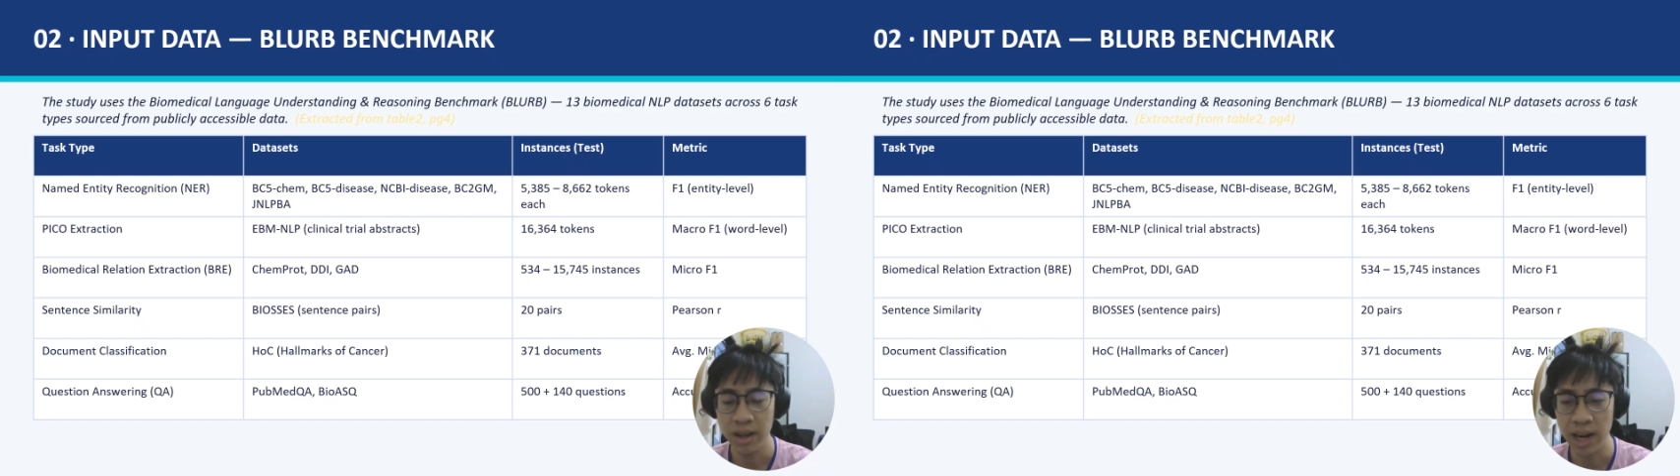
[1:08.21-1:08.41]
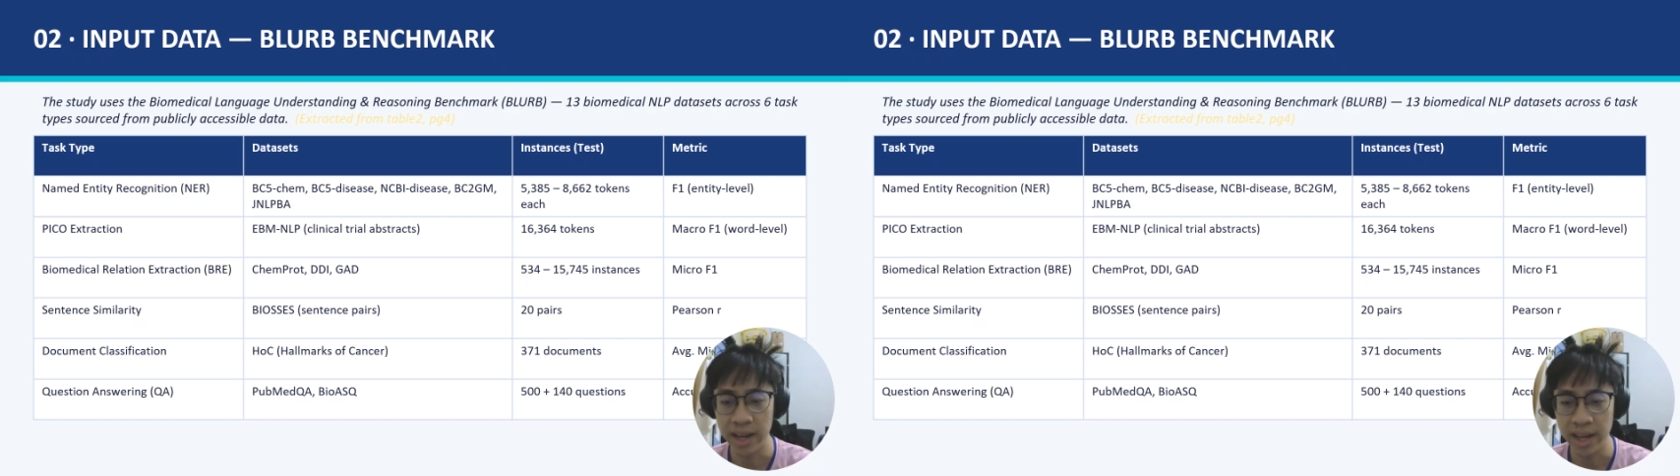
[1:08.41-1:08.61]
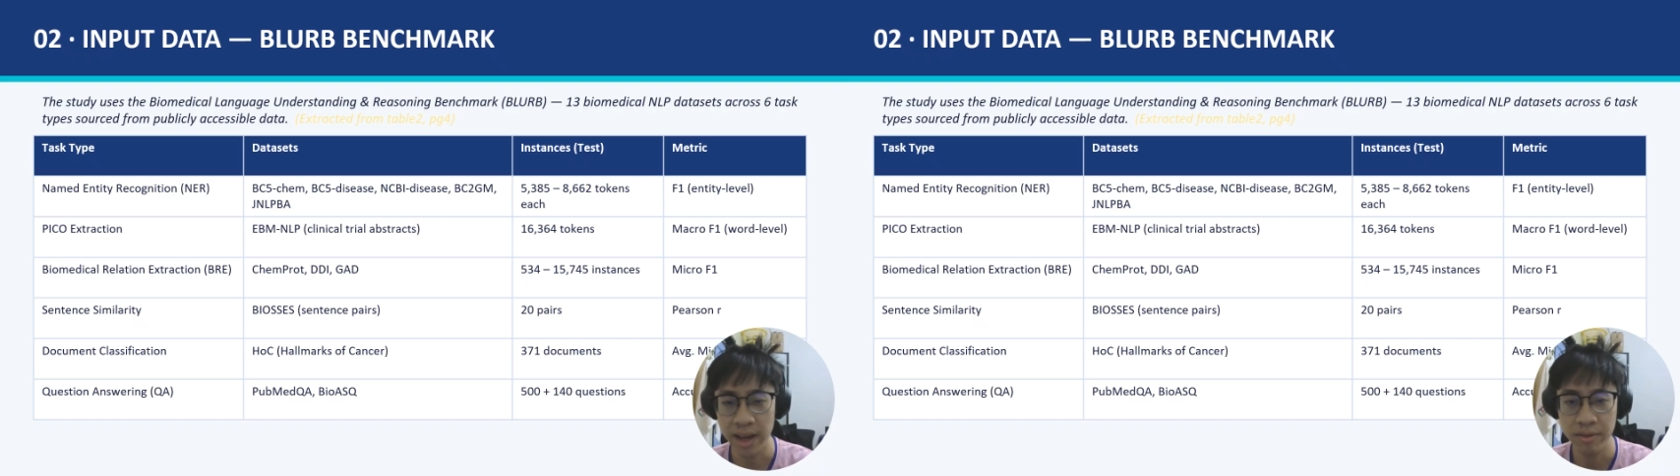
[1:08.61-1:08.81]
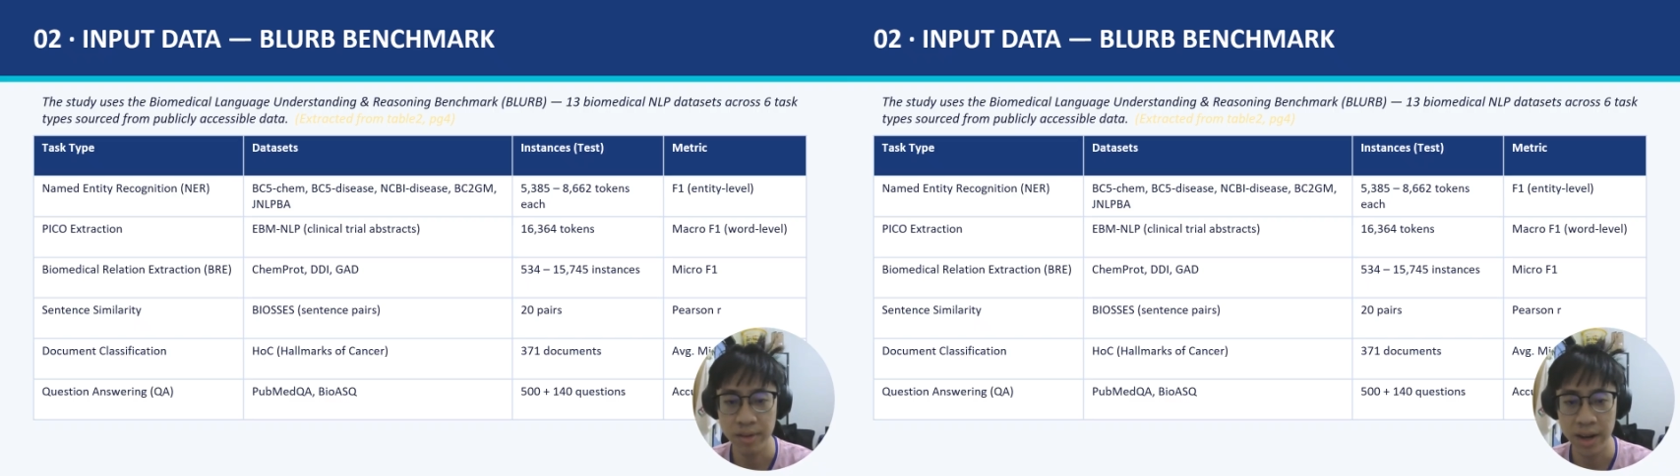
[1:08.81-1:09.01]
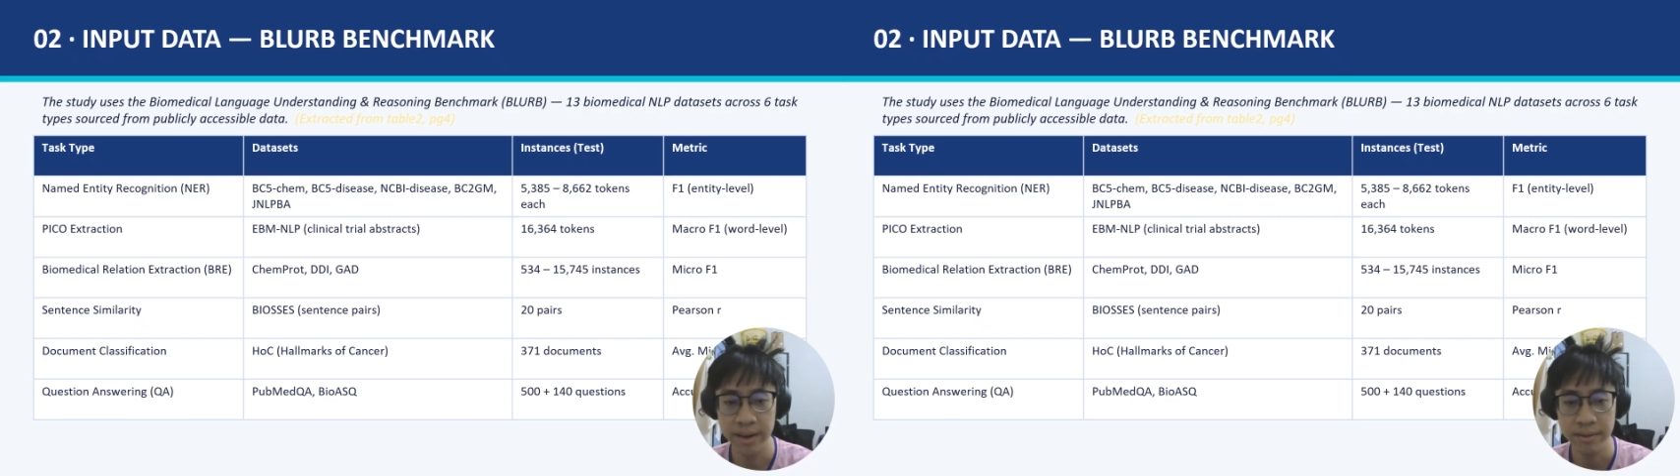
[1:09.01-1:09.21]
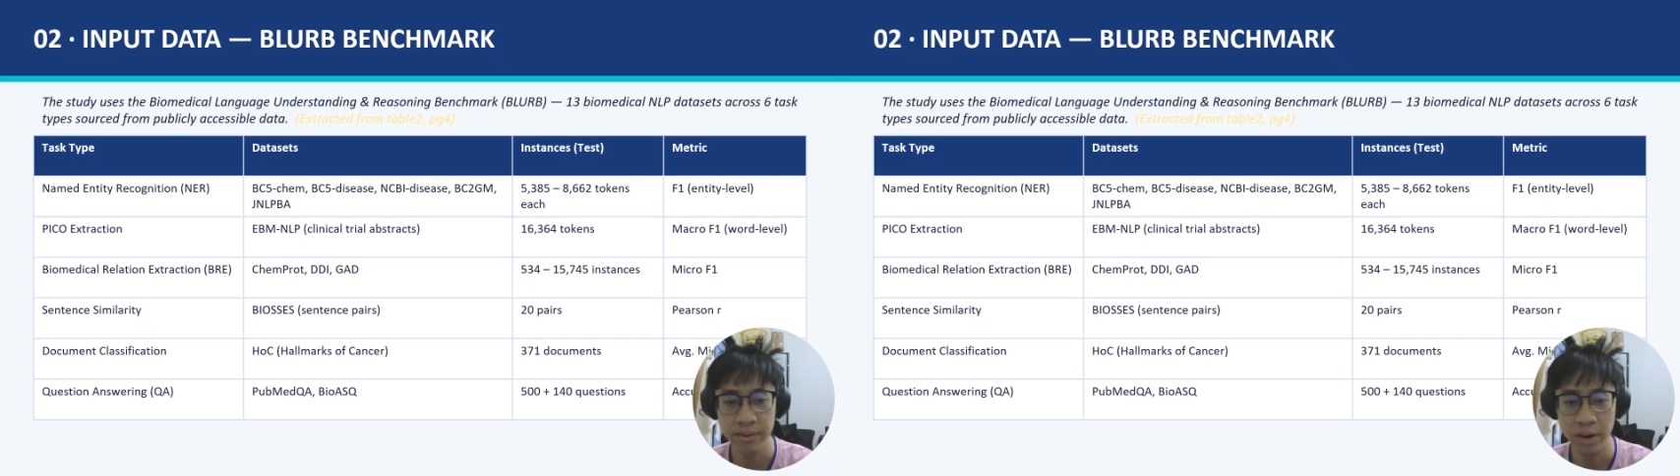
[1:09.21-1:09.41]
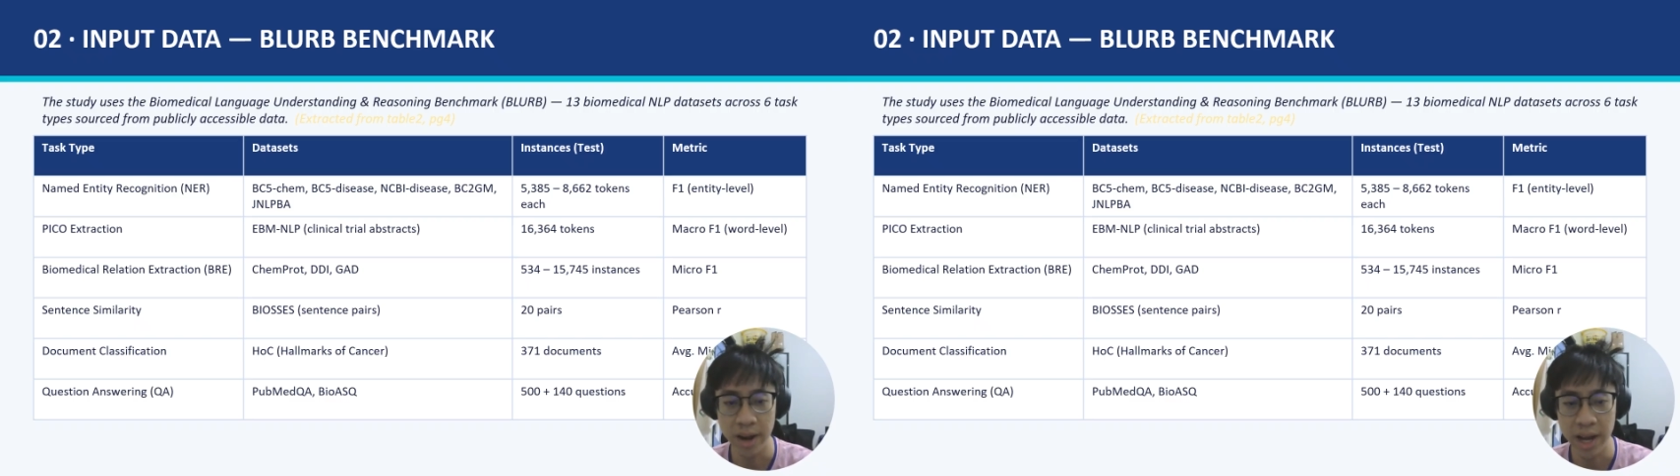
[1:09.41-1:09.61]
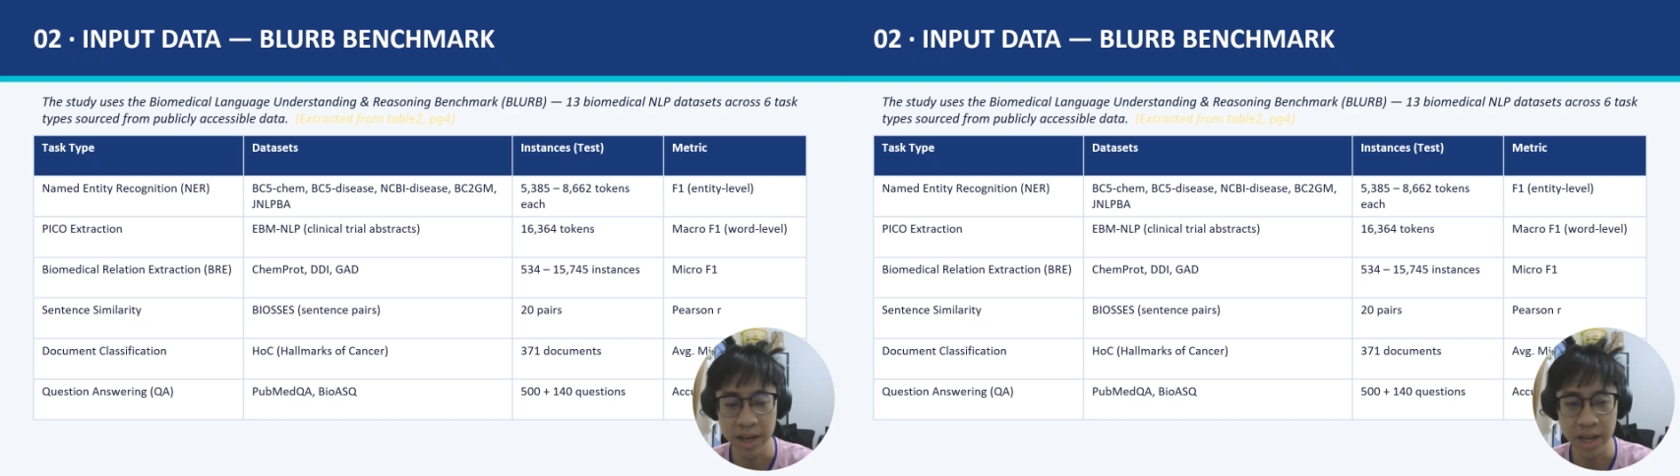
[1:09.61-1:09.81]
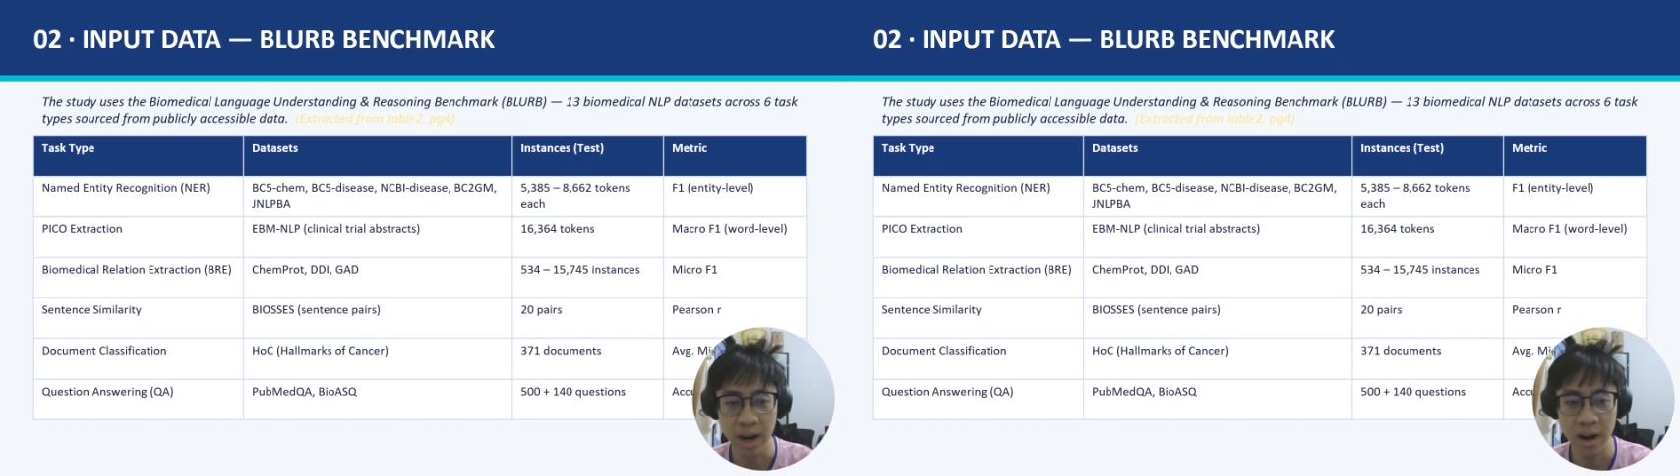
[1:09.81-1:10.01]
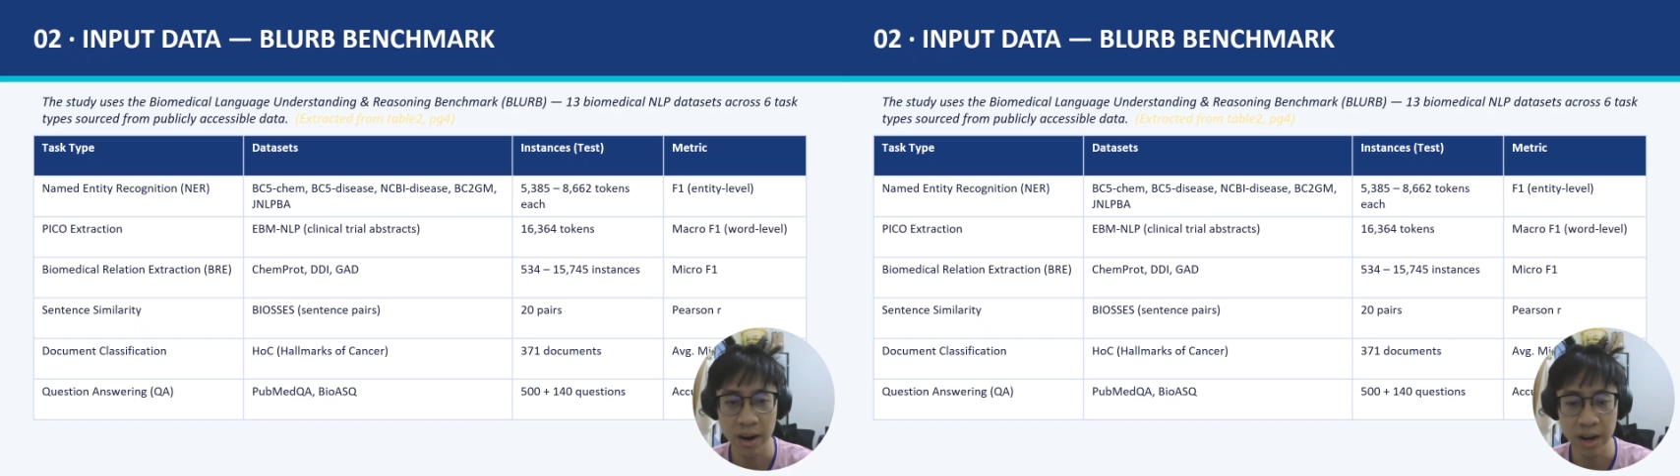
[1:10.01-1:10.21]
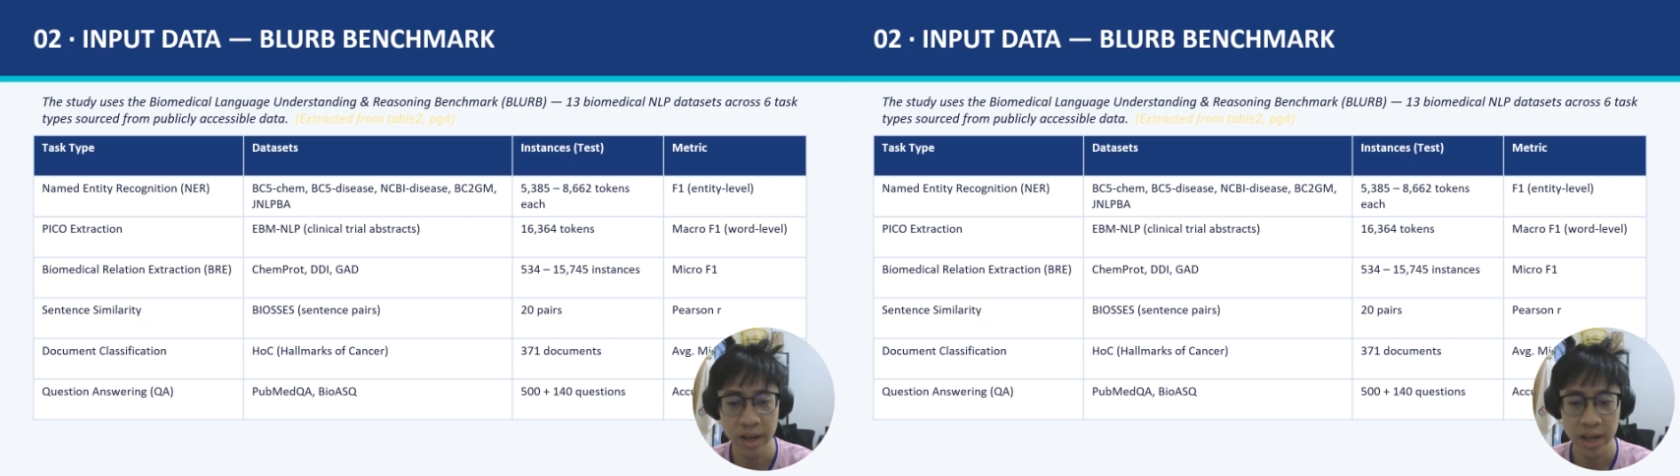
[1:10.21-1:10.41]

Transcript: like F1 for NER,